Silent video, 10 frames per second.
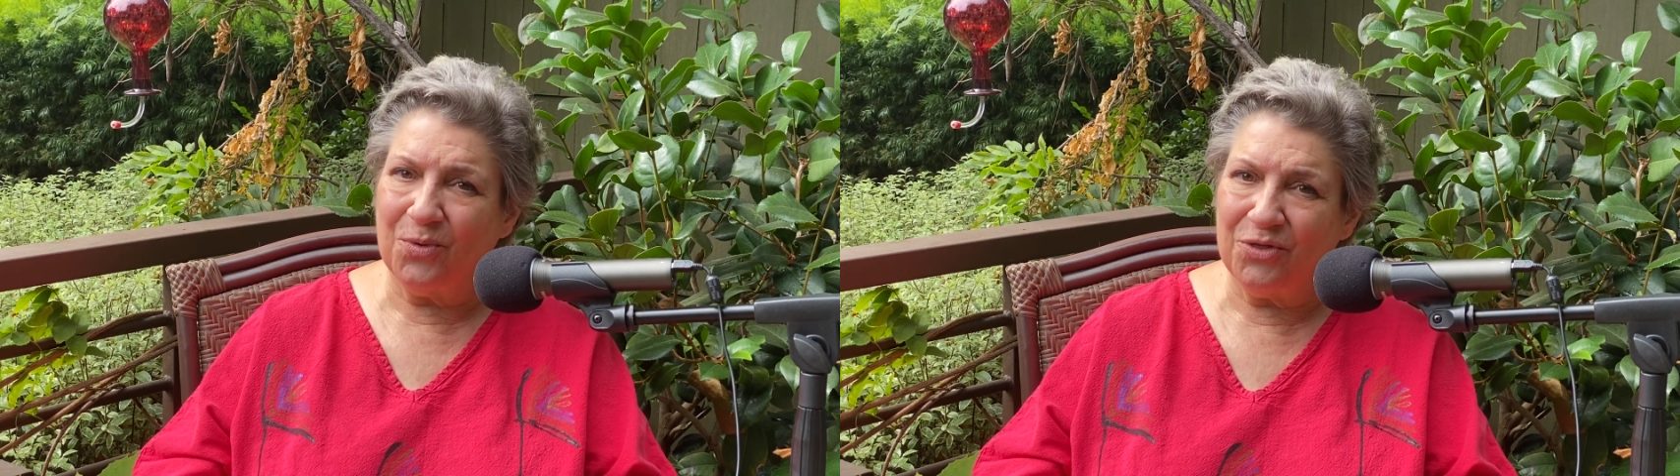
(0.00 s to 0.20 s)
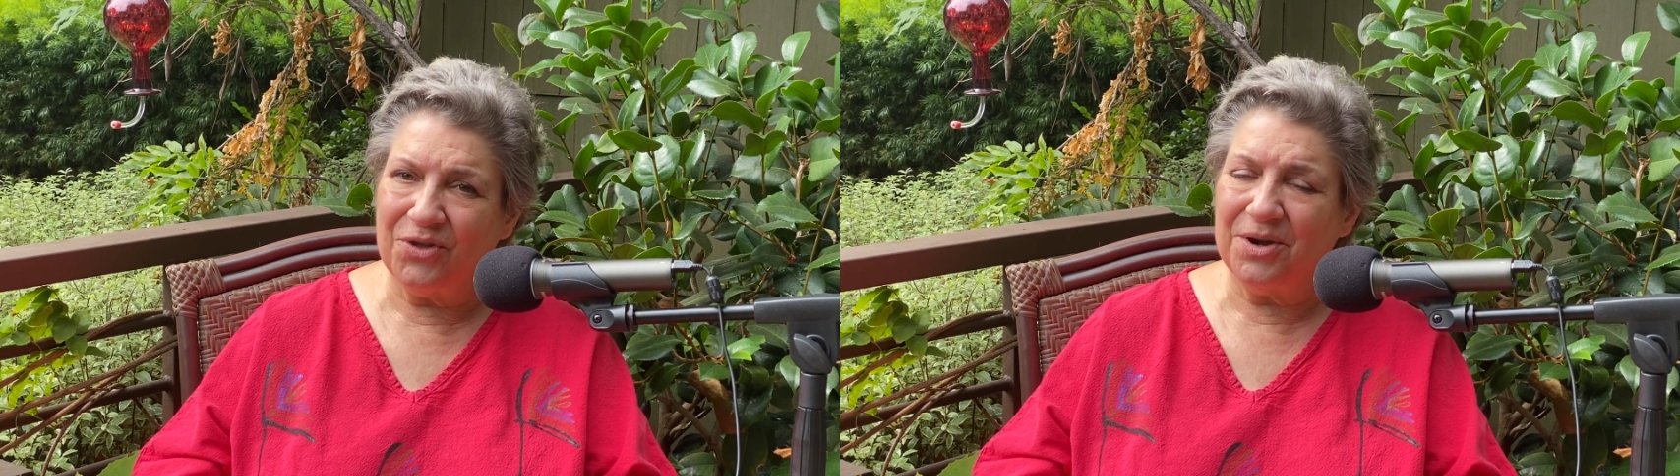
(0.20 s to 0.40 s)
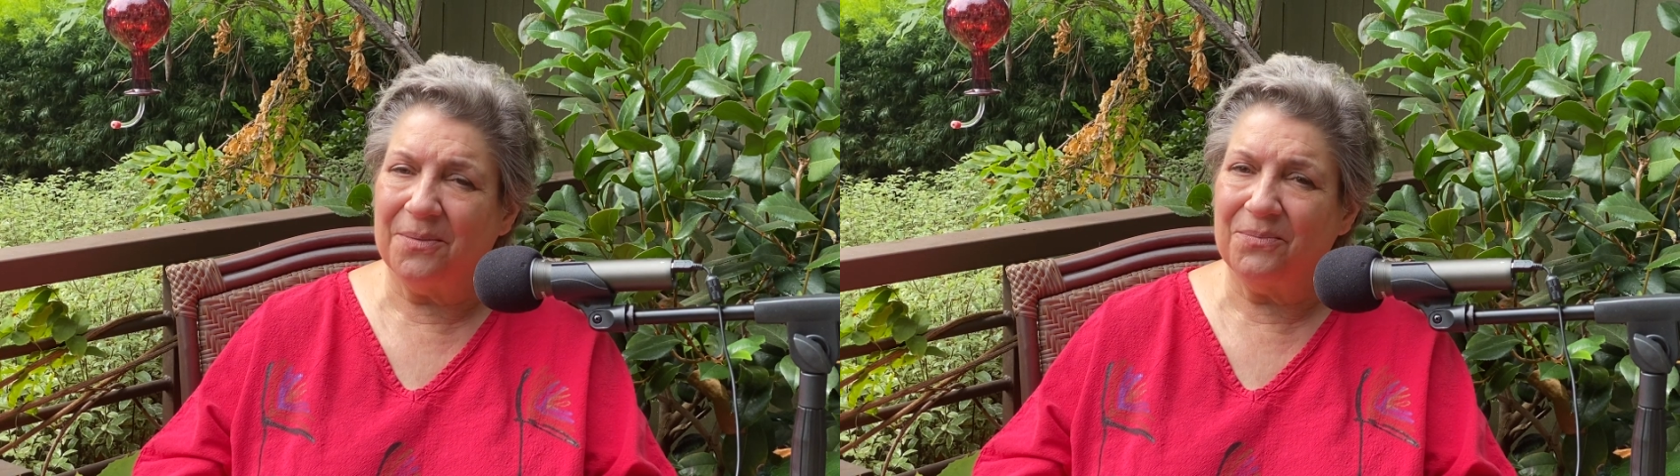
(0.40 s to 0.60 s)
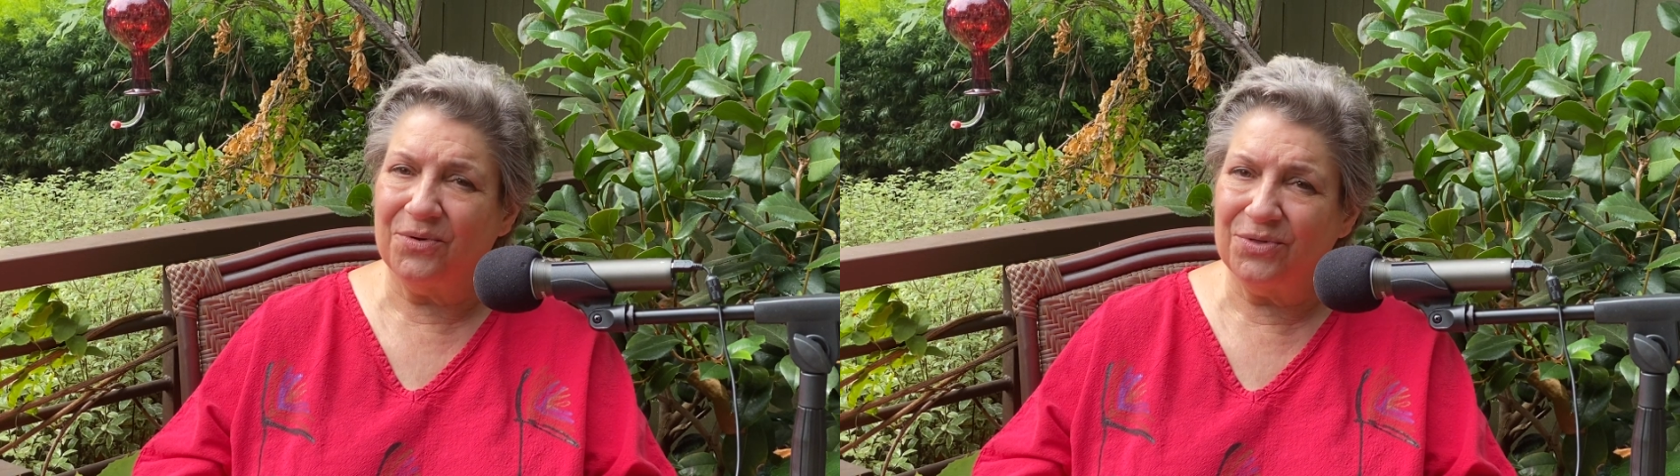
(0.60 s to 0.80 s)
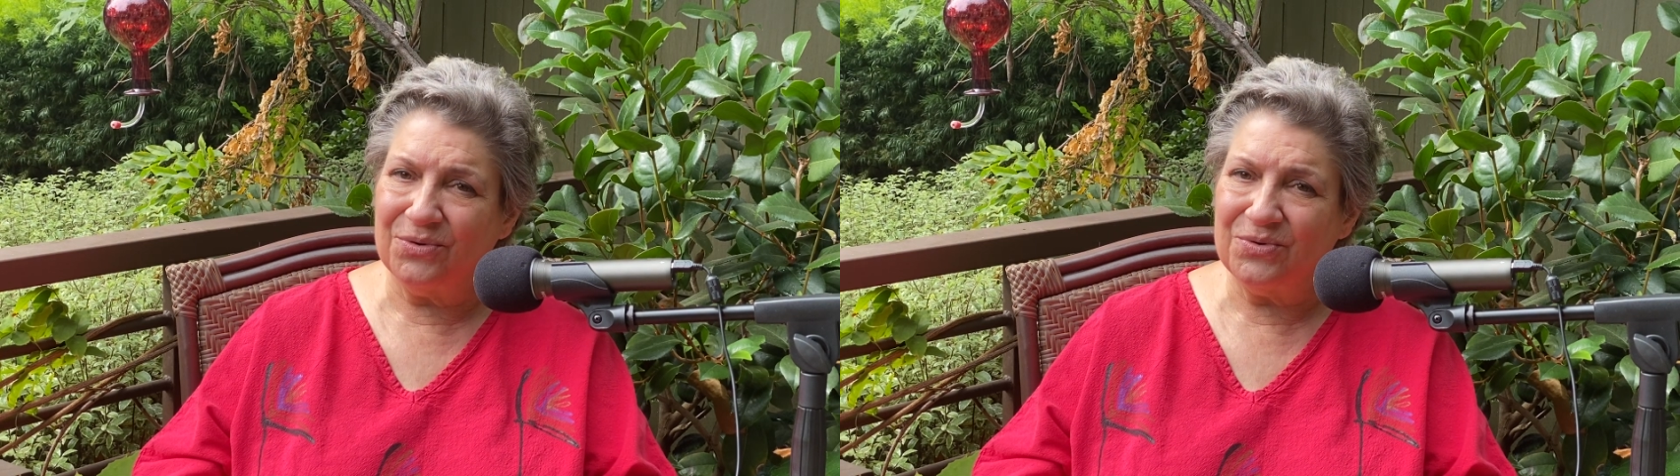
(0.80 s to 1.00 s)
with the
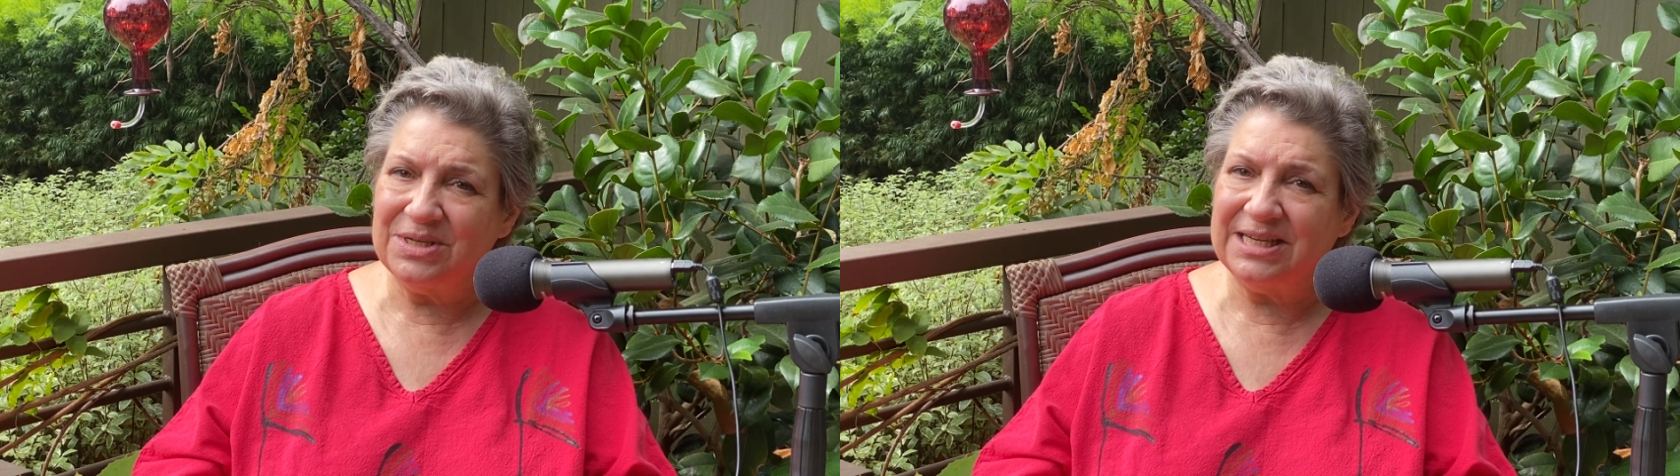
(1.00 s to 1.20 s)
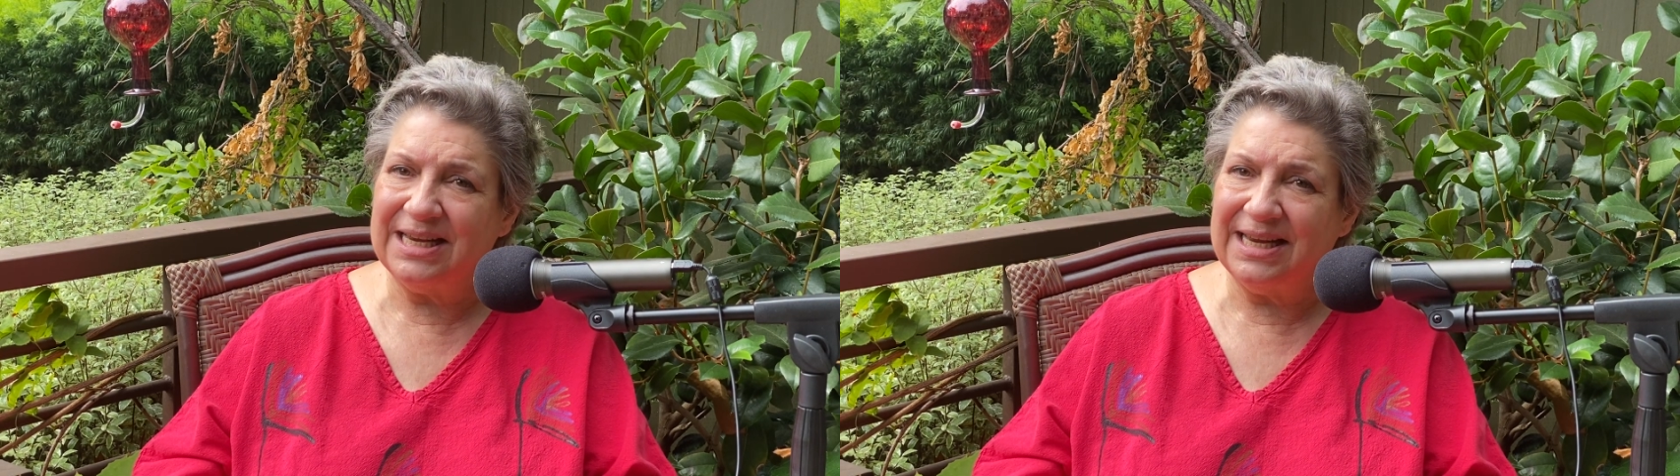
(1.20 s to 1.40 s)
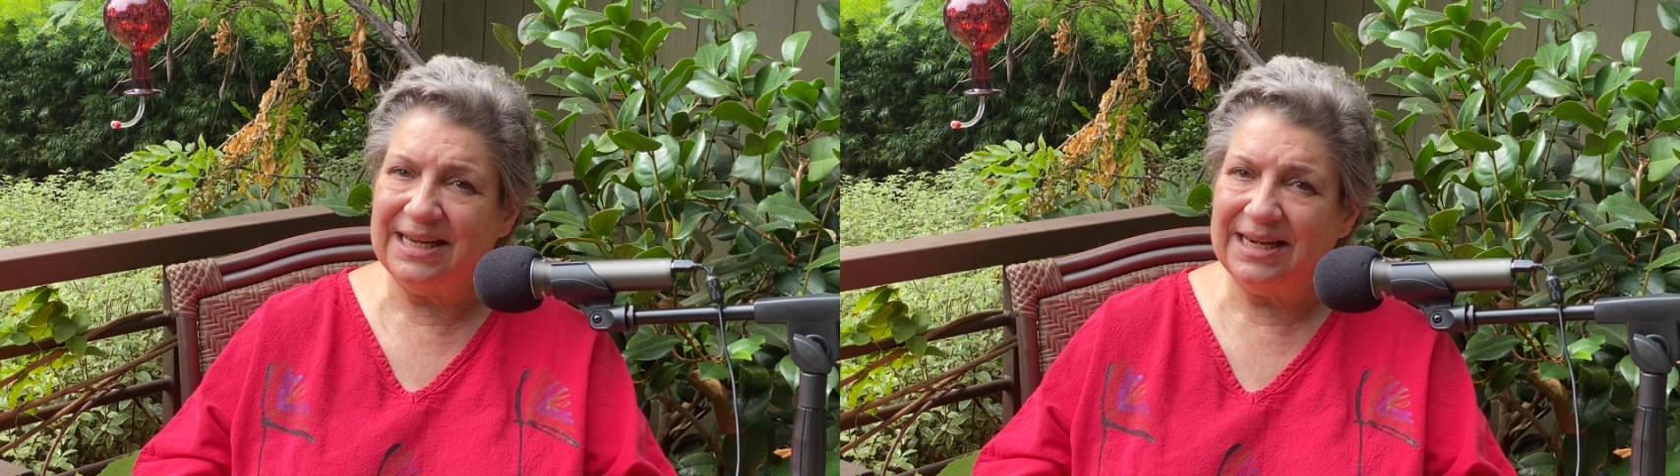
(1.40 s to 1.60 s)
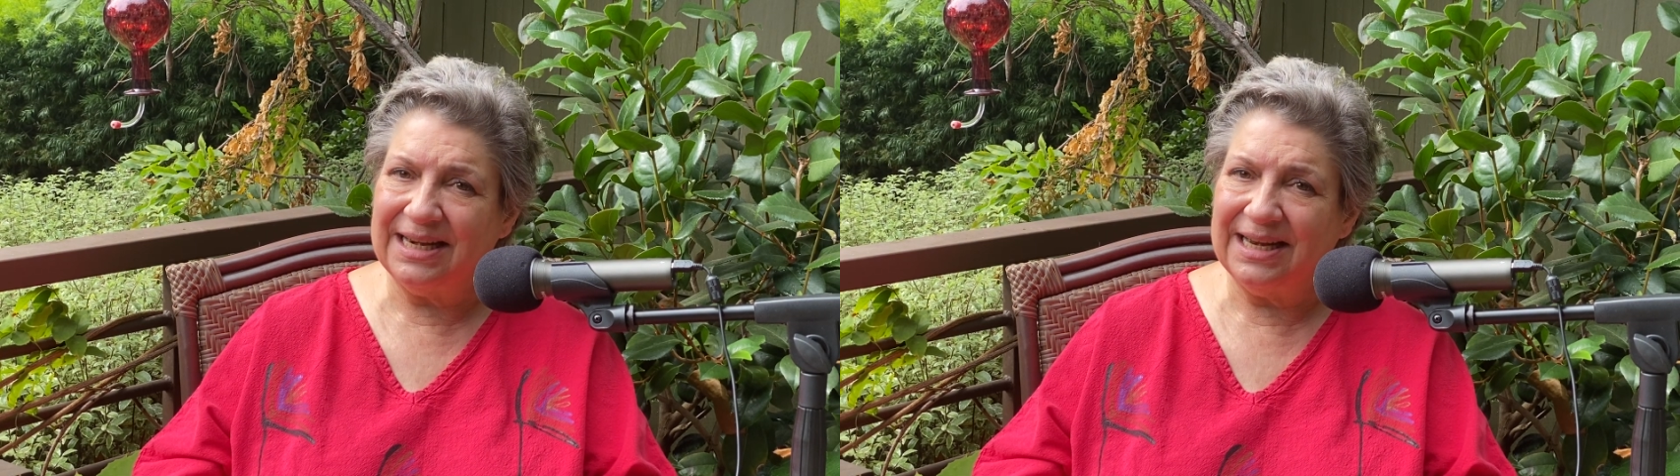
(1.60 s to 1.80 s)
number 13.